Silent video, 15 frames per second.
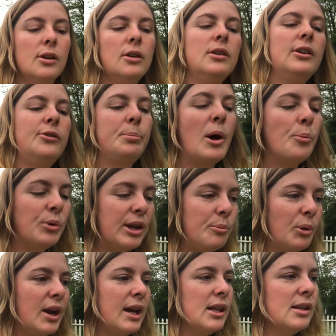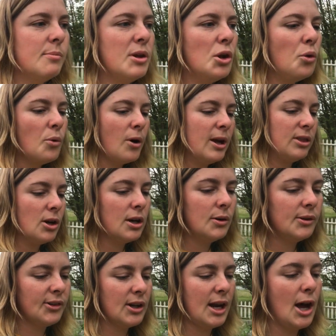This pumpkin break in the middle, while I thought it
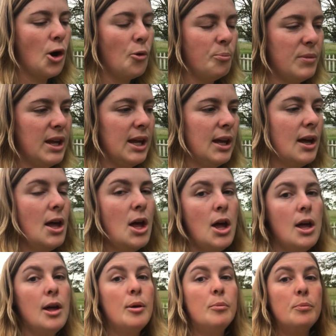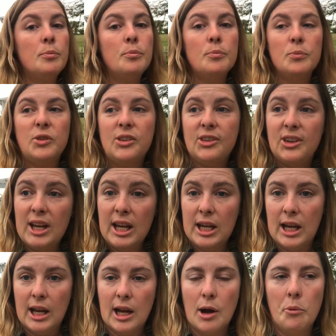was gonna help me
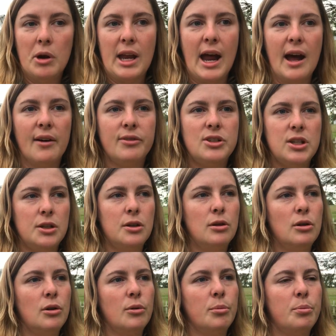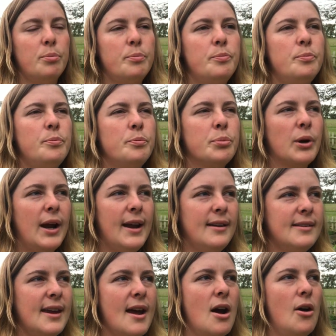seeding, I wouldn't have to break
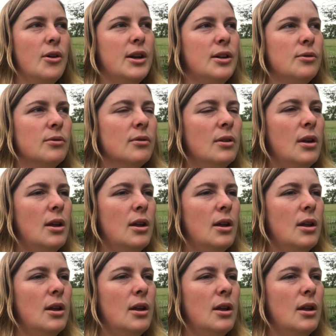down and